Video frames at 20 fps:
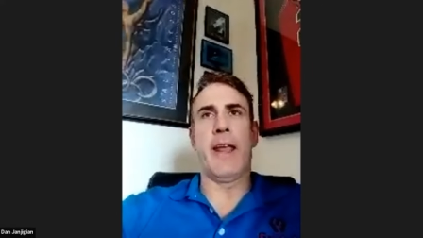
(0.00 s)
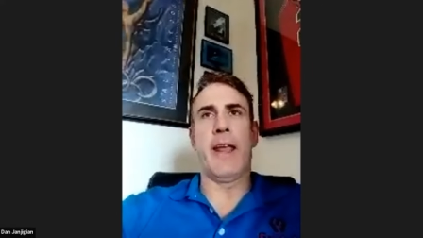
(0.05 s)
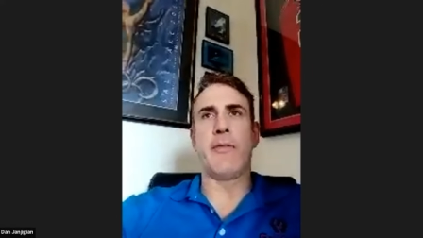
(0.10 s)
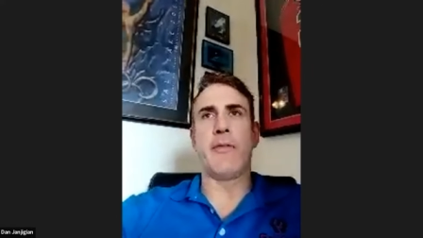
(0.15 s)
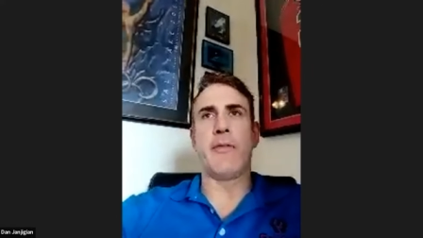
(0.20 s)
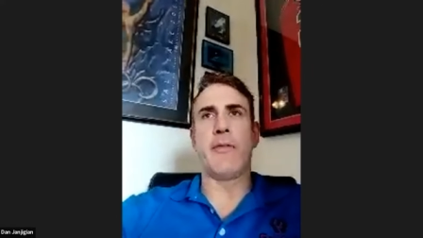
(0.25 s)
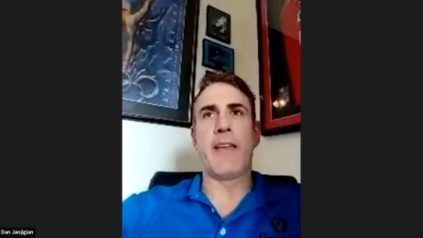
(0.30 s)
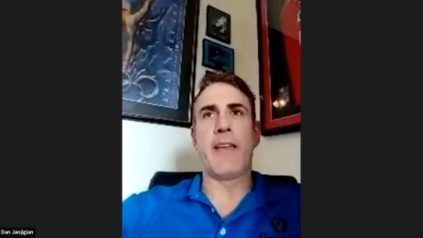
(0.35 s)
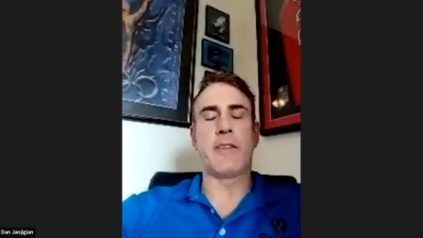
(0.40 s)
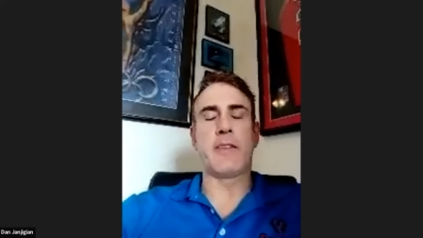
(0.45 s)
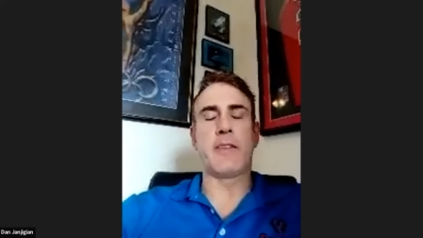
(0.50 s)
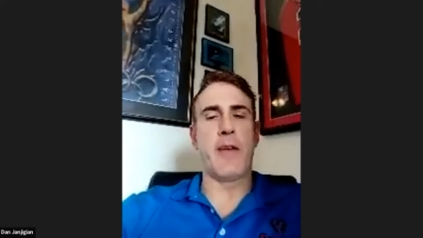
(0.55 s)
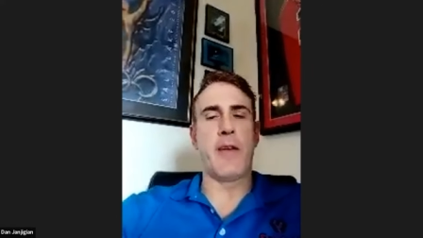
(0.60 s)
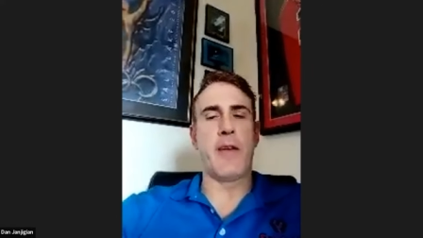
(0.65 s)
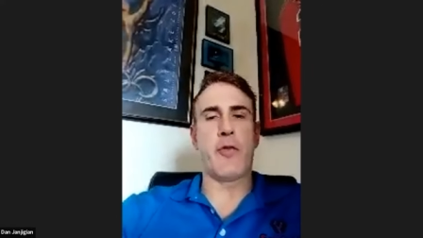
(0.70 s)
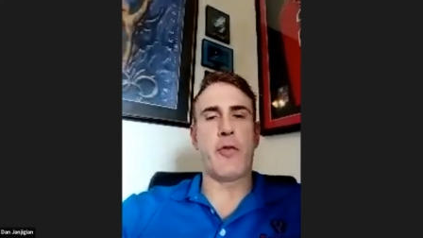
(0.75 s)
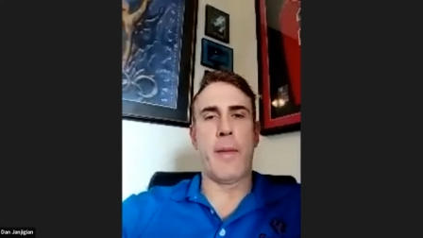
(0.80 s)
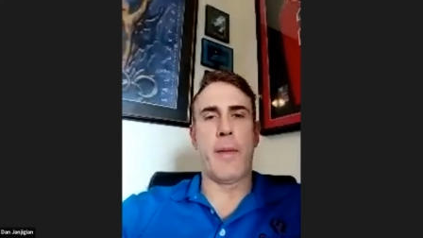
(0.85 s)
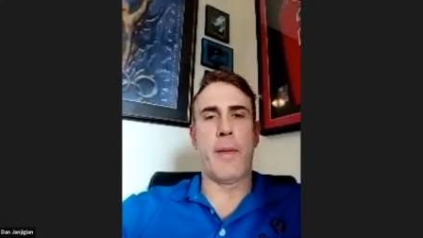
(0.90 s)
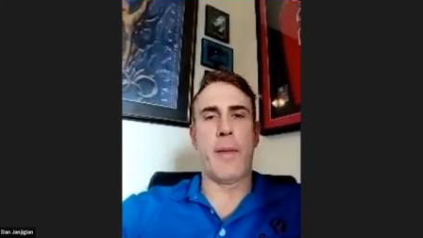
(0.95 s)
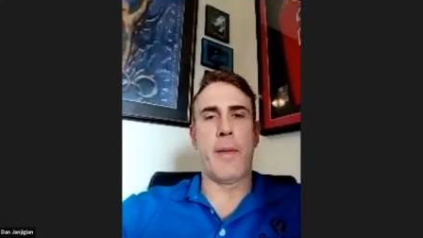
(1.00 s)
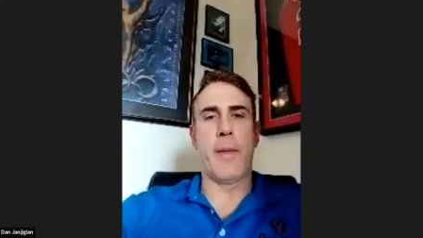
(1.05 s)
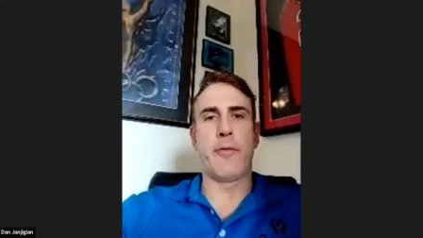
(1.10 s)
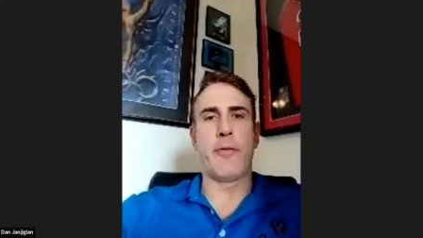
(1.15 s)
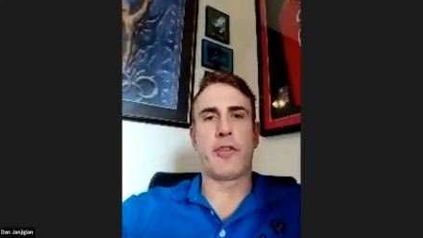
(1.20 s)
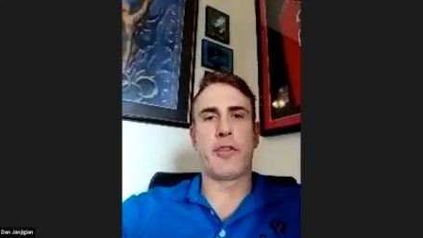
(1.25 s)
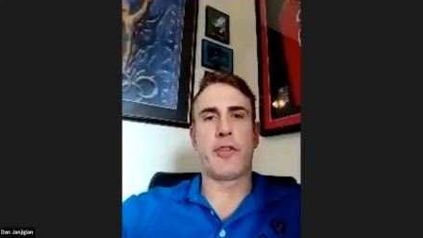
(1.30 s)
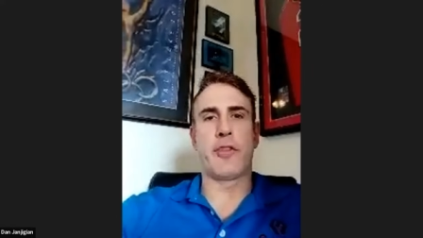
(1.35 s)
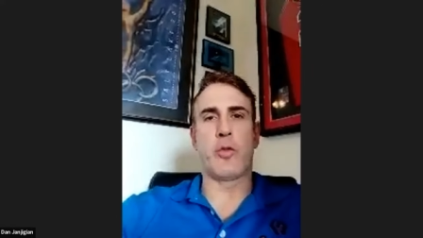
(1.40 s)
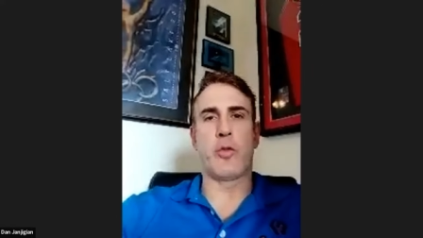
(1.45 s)
a face-to-face format
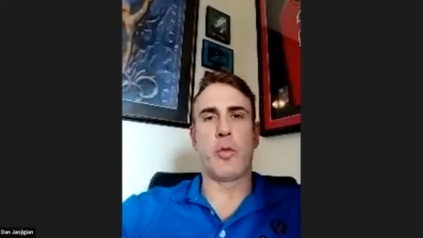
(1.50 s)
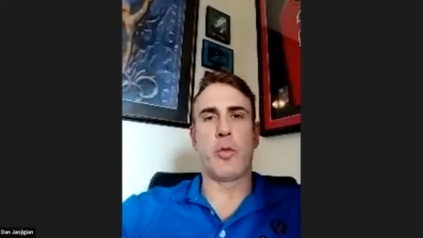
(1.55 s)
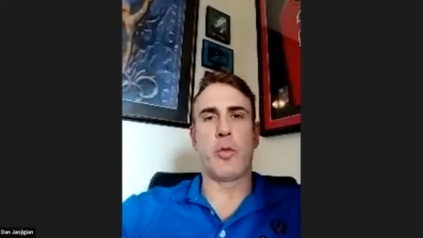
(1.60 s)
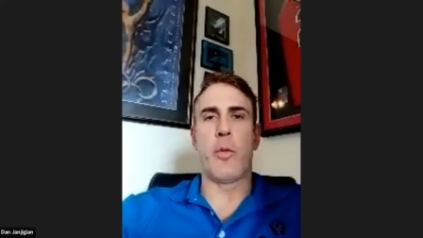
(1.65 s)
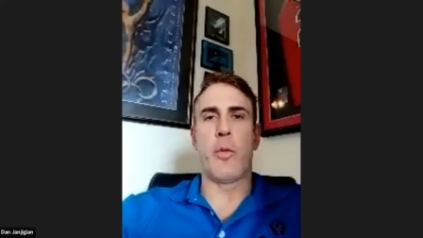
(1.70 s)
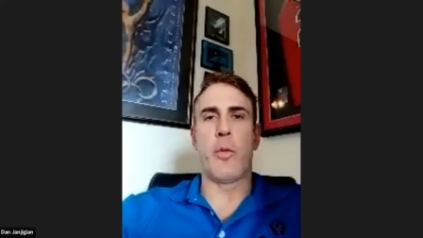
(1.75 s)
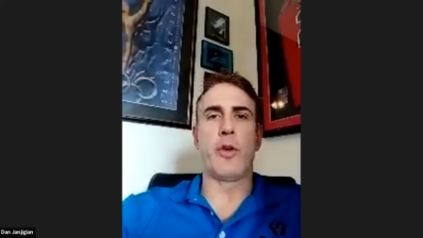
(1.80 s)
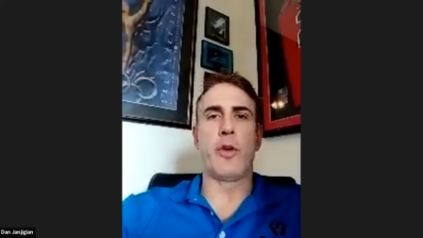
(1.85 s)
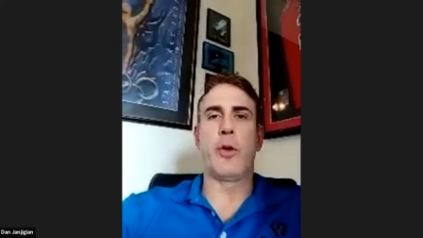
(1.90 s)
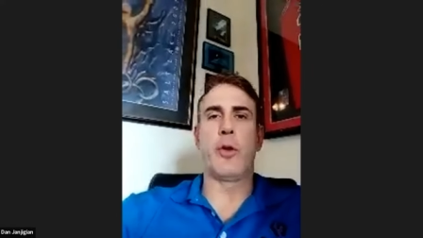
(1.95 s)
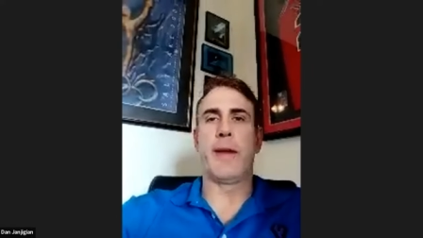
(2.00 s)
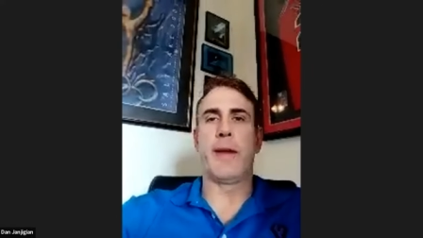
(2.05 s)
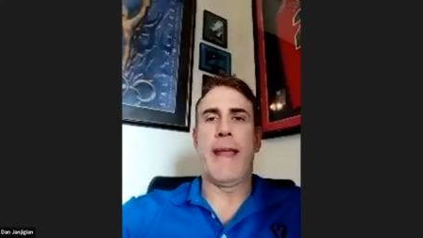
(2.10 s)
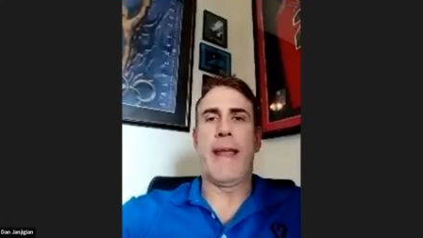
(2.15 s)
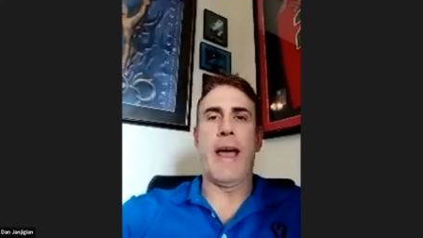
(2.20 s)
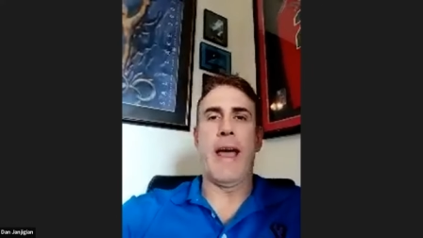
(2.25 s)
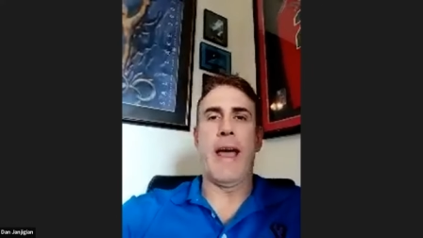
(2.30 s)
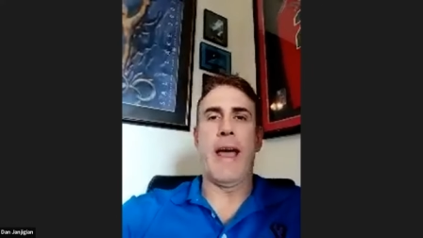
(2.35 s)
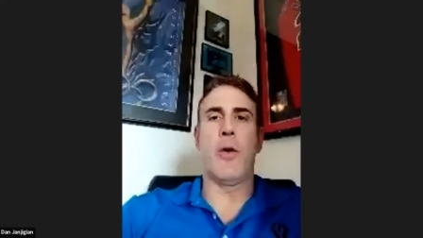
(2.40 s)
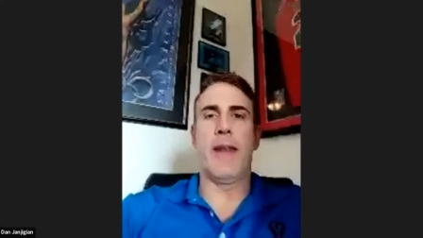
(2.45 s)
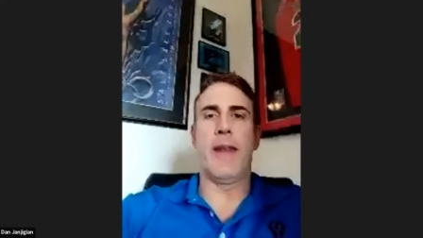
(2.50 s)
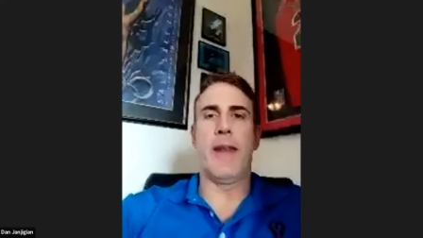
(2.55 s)
versus what we're doing now